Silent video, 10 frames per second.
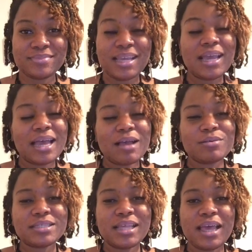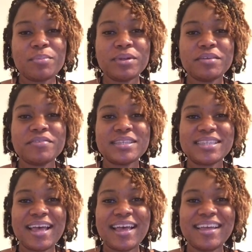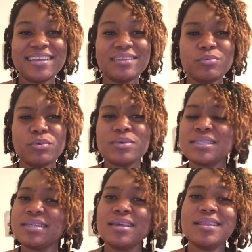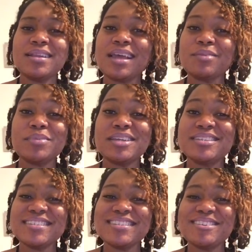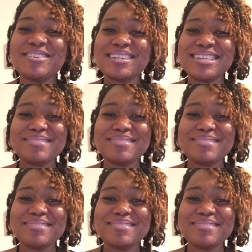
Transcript: I was the apple of his eye. We went together like peaches and cream.